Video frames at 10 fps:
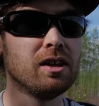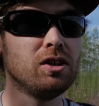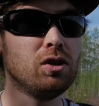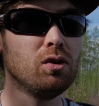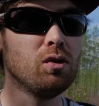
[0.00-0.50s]

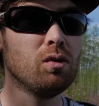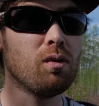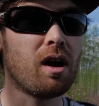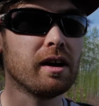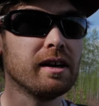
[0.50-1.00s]
you
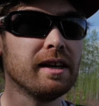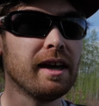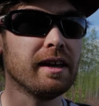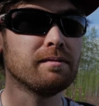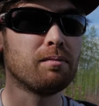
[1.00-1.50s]
are going to
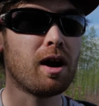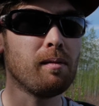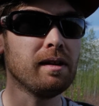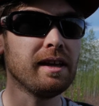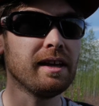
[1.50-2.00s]
get
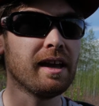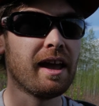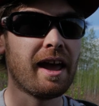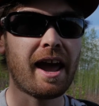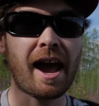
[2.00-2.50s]
probably
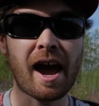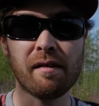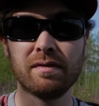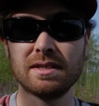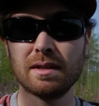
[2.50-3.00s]

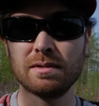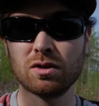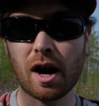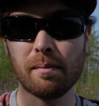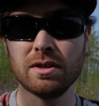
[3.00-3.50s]
half the
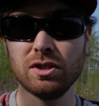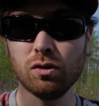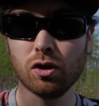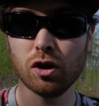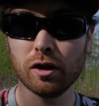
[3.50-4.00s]
subscribers you
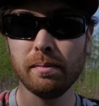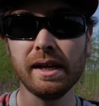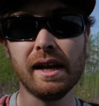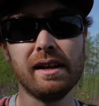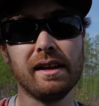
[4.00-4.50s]
could be
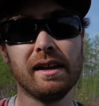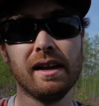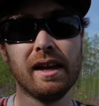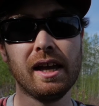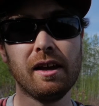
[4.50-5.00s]
getting
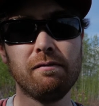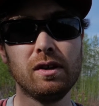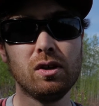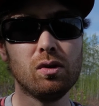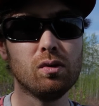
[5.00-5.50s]
if
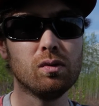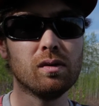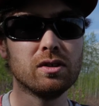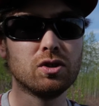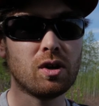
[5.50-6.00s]
you
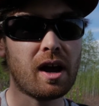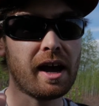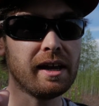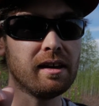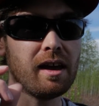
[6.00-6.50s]

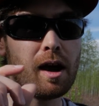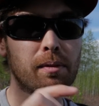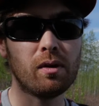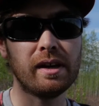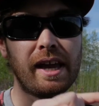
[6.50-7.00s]
tried
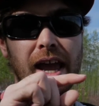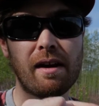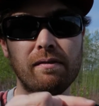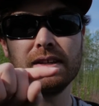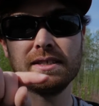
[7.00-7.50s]
uploading
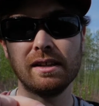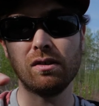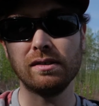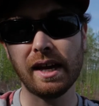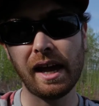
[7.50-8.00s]
every
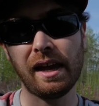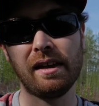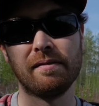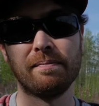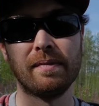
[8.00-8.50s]
single day.
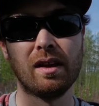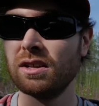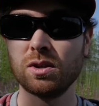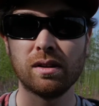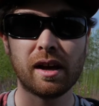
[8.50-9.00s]

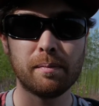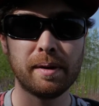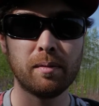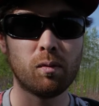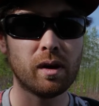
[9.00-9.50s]
So a lot of
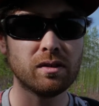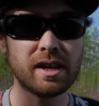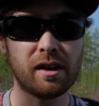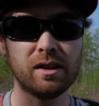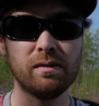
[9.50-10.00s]
people will
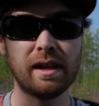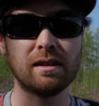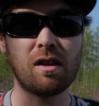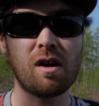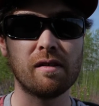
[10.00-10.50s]
tell you that
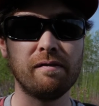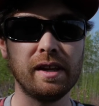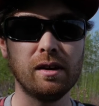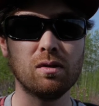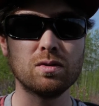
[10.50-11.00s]
long
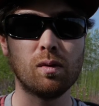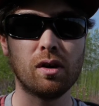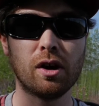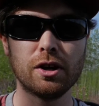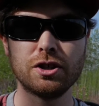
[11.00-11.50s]
videos will
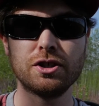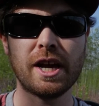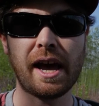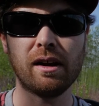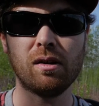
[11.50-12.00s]
hurt your
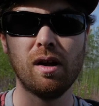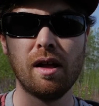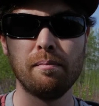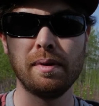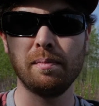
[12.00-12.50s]
channel,
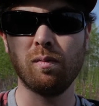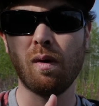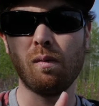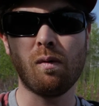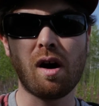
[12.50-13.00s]
people
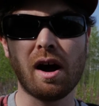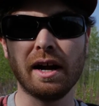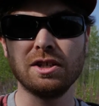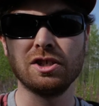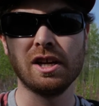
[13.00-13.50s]
won't
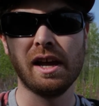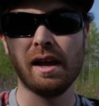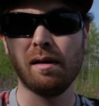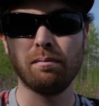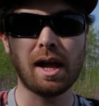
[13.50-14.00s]
watch,
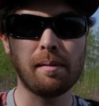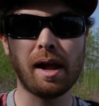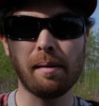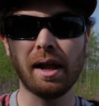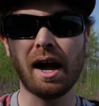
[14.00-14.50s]
blah
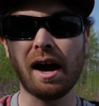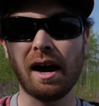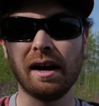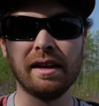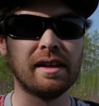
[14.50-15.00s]
blah blah.